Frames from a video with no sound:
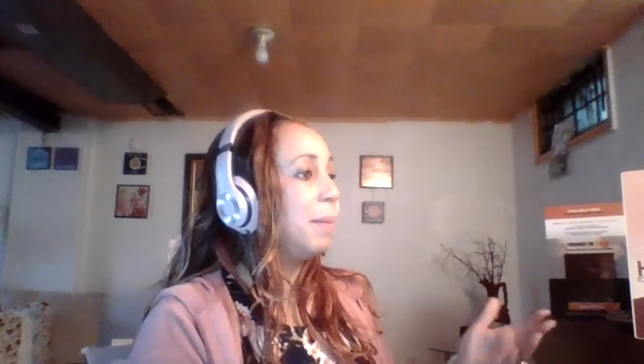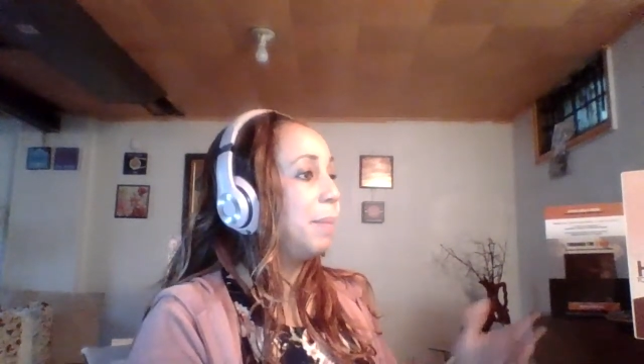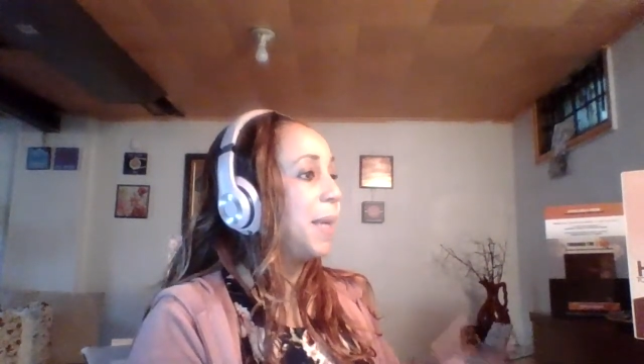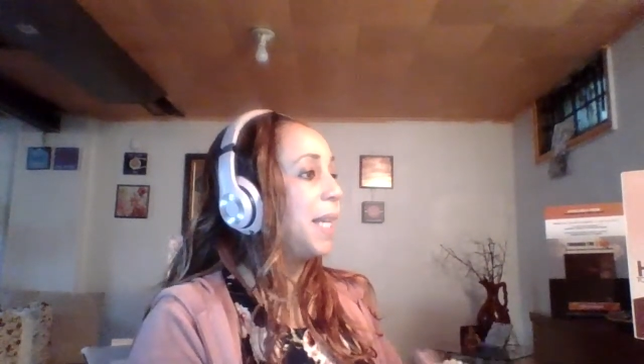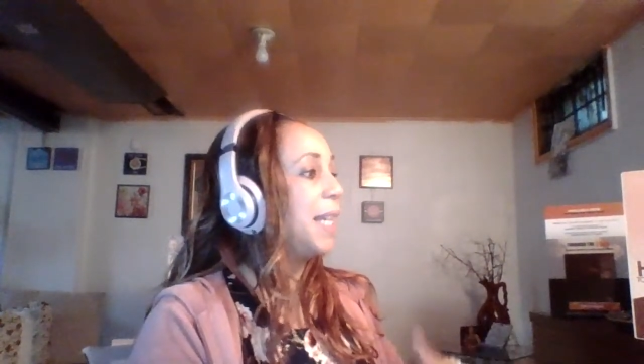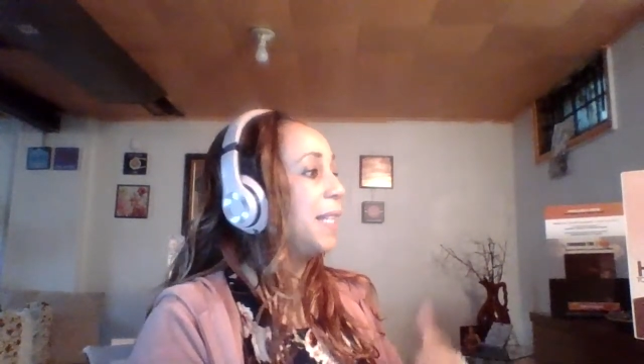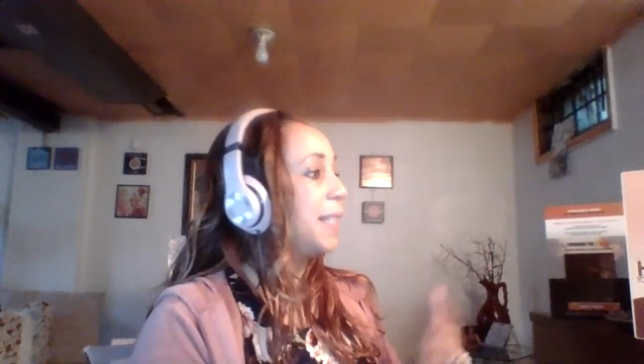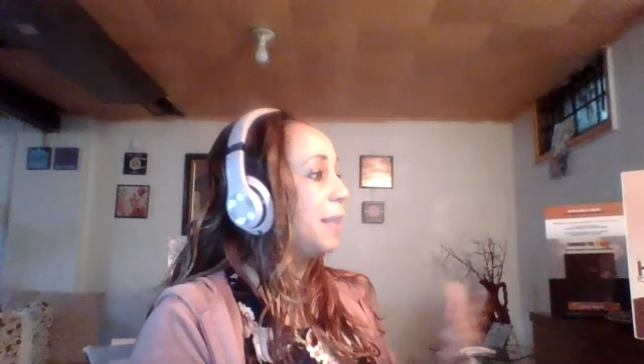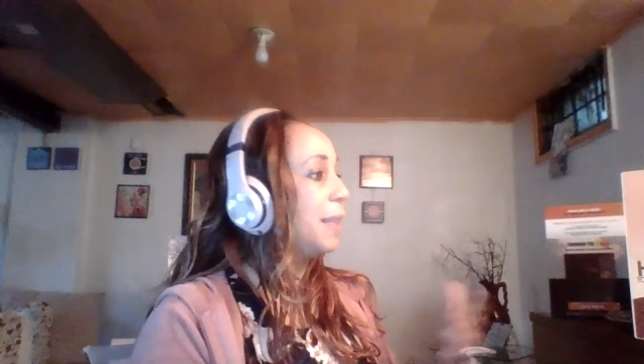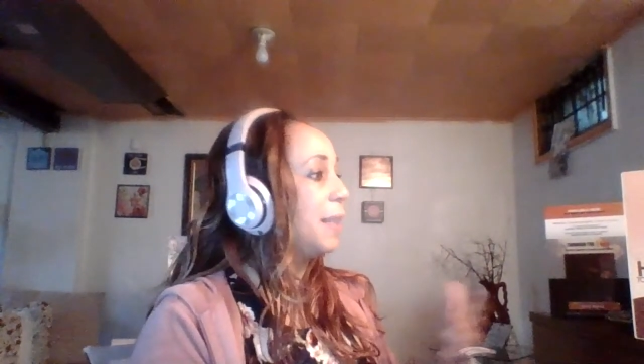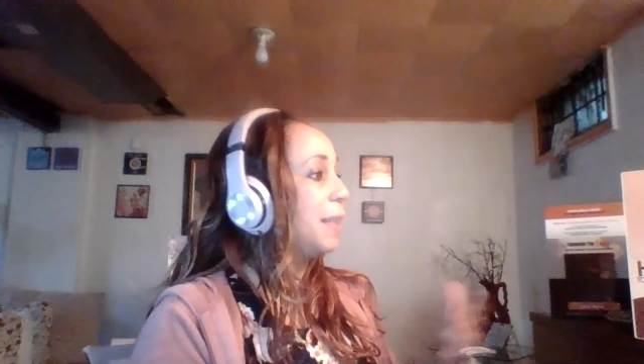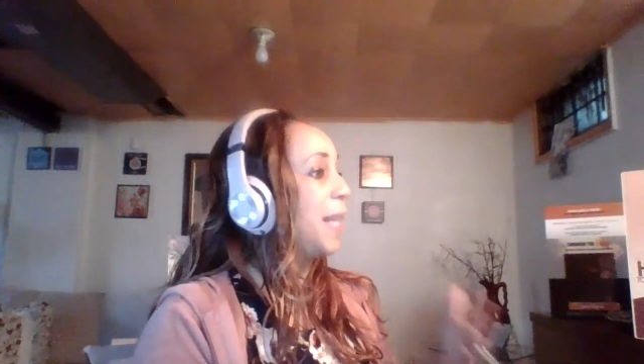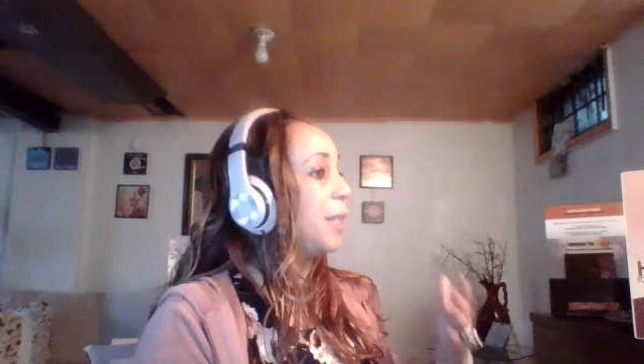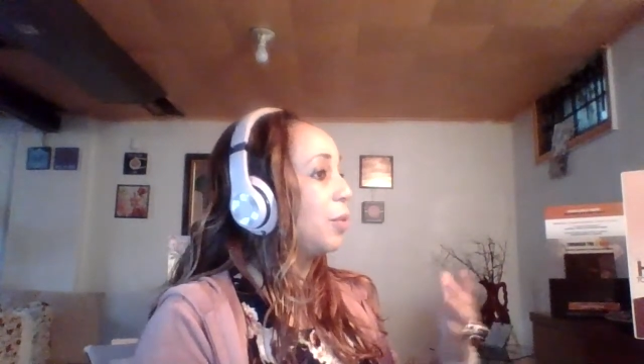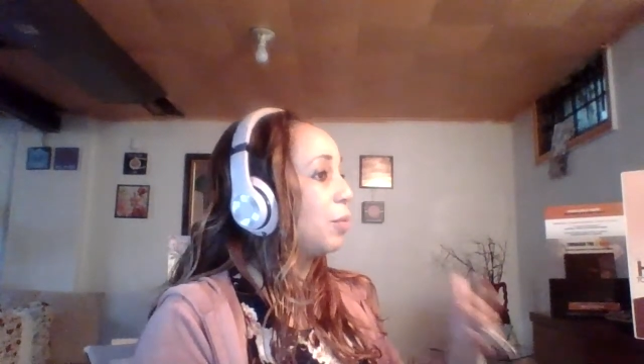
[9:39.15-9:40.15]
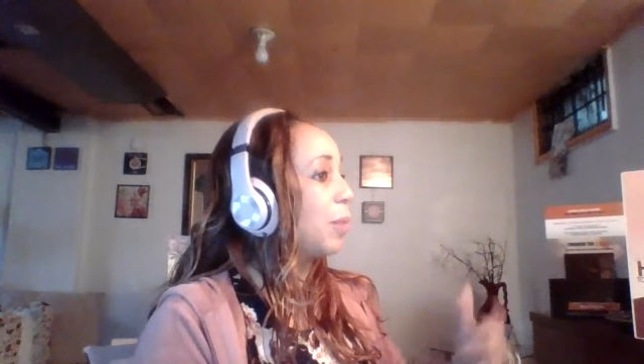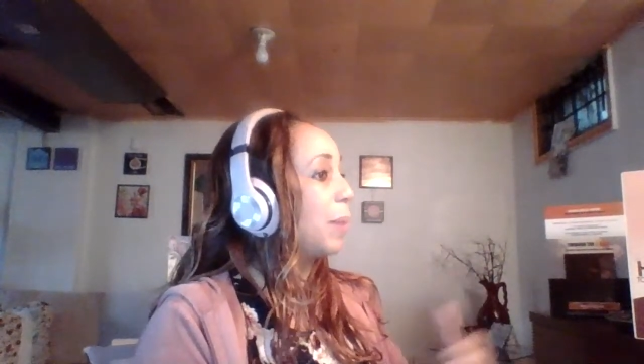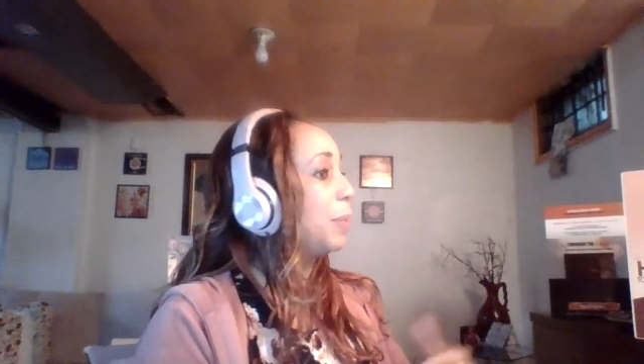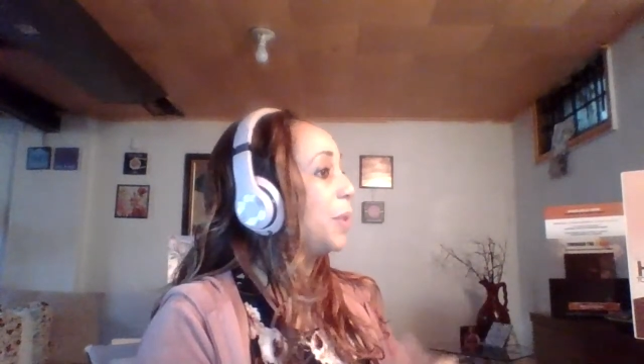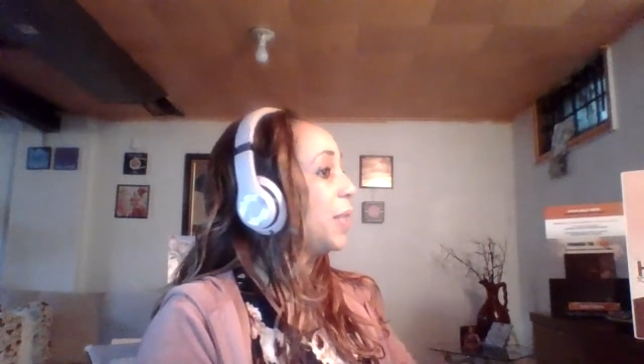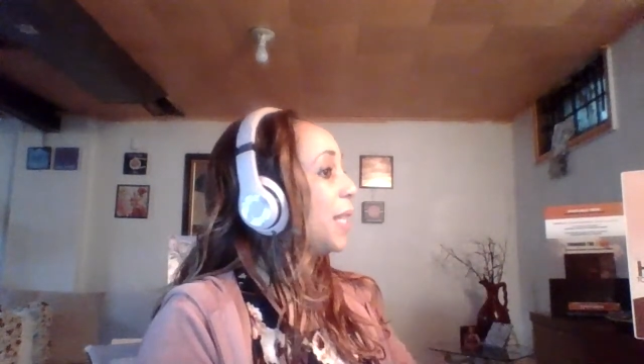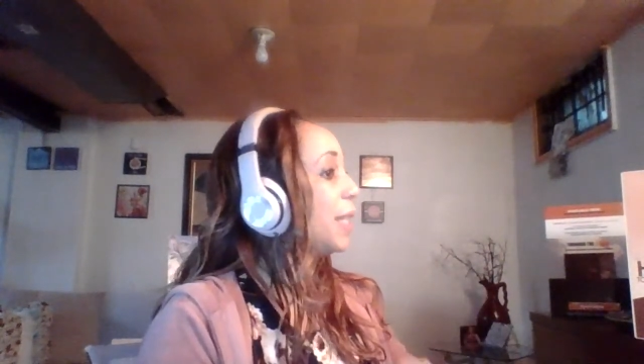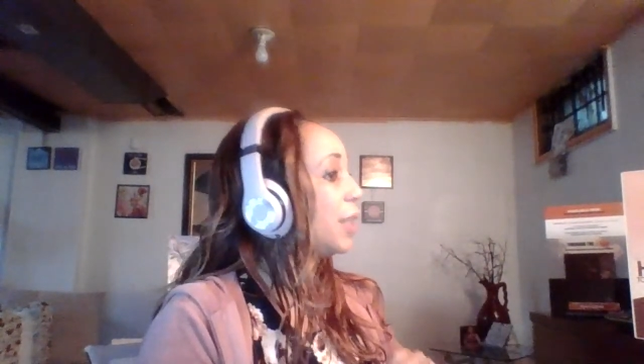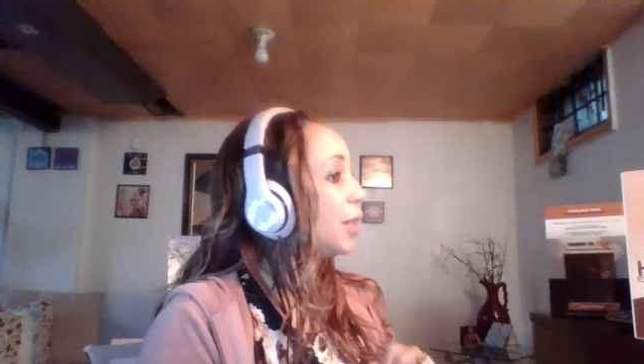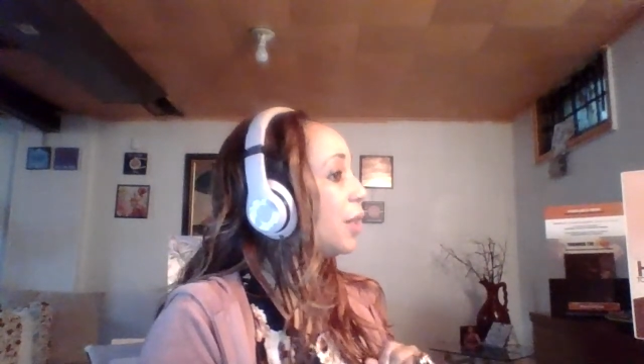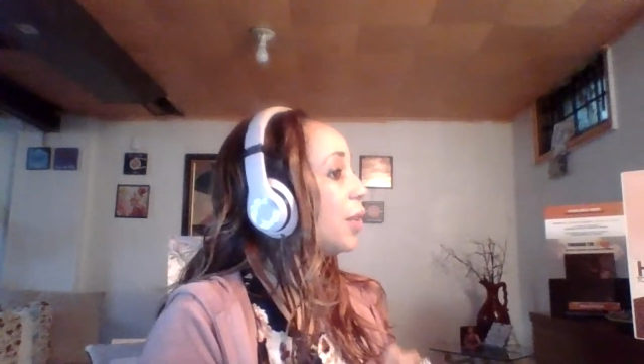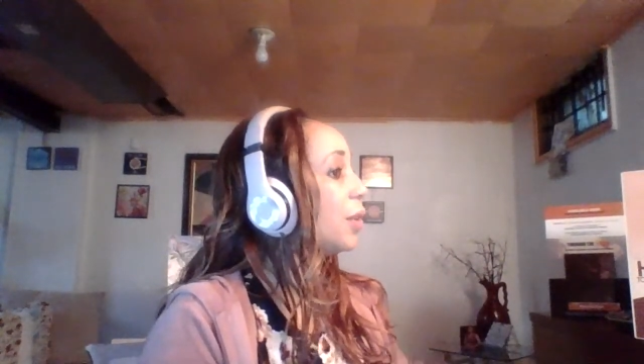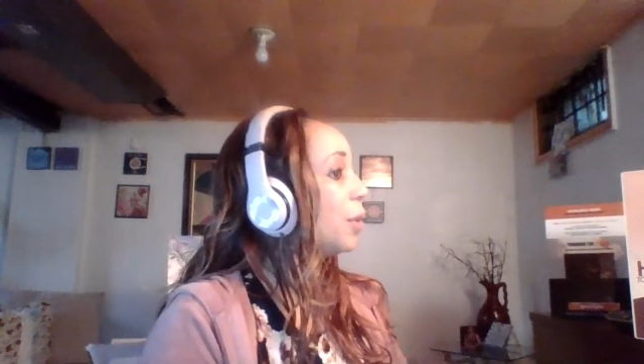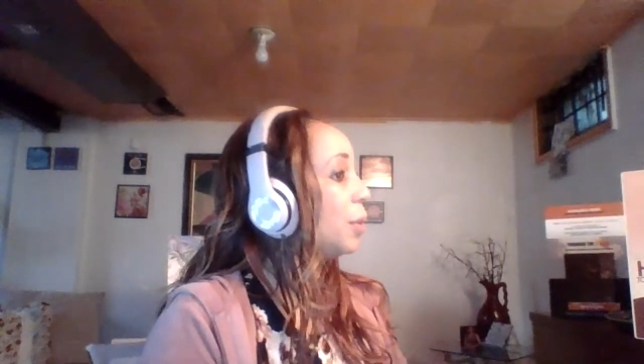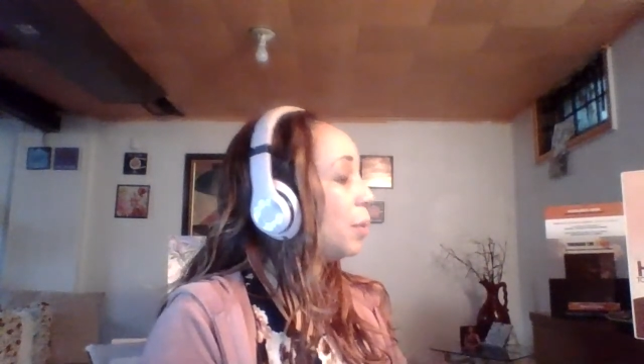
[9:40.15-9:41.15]
because it best
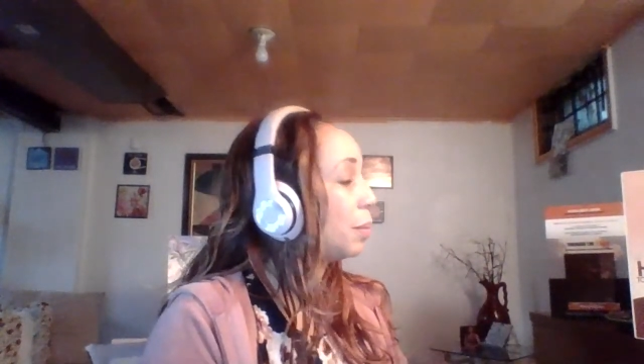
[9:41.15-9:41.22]
represented her